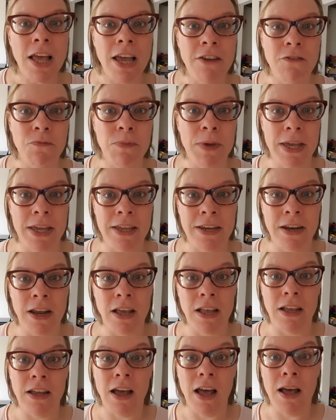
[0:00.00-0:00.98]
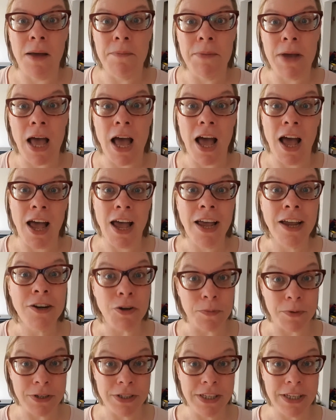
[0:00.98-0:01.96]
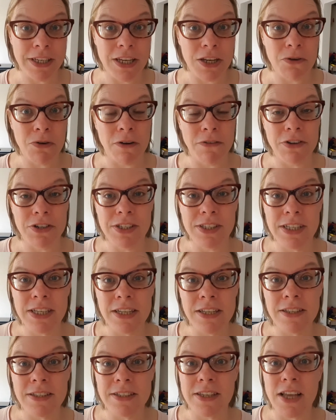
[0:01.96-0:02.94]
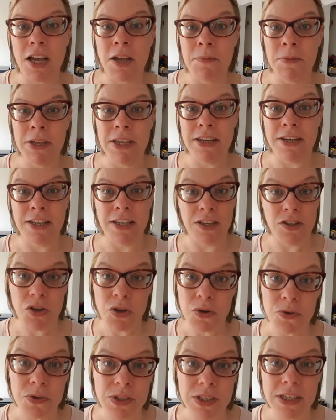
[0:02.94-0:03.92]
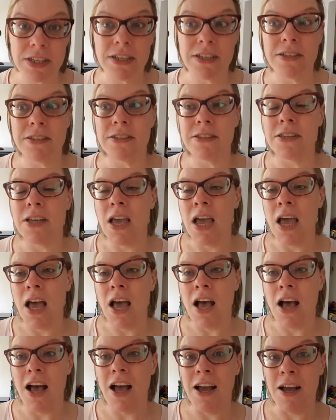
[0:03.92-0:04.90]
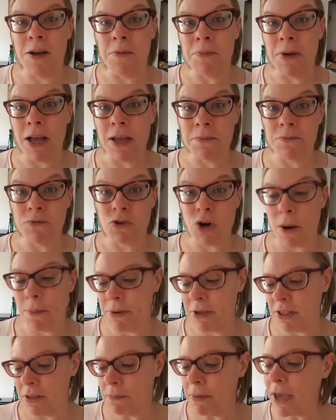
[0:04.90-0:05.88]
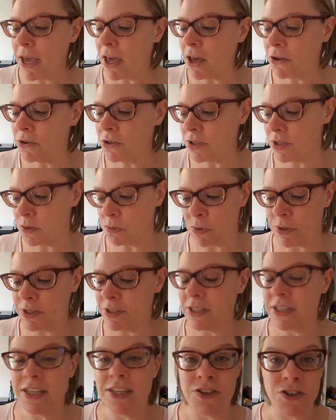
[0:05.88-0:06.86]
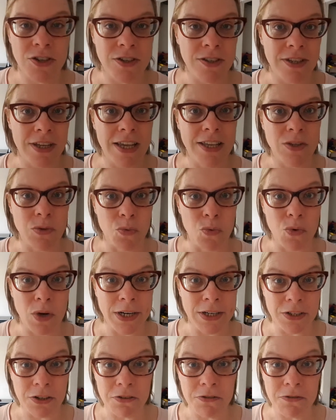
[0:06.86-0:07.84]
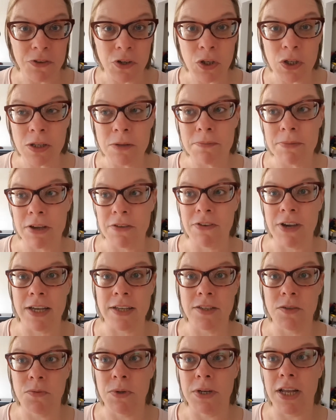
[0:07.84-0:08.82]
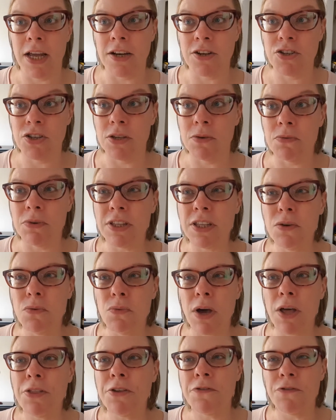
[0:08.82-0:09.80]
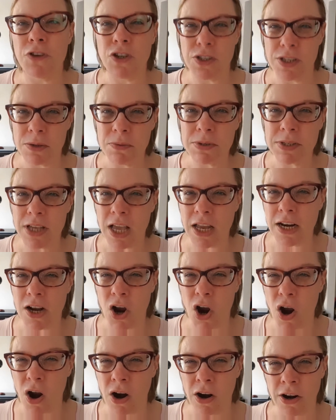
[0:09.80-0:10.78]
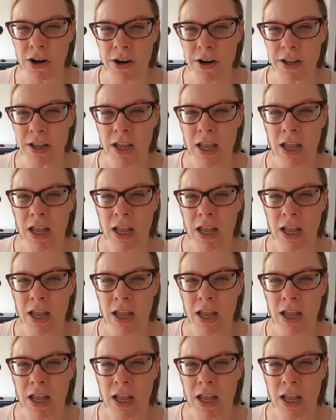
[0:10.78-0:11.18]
I've been 100% keto ever since. I'm in ketosis. I'm dropping the pounds as well as the inches. It's wonderful. My fast went actually really well. The first day was kind of hard.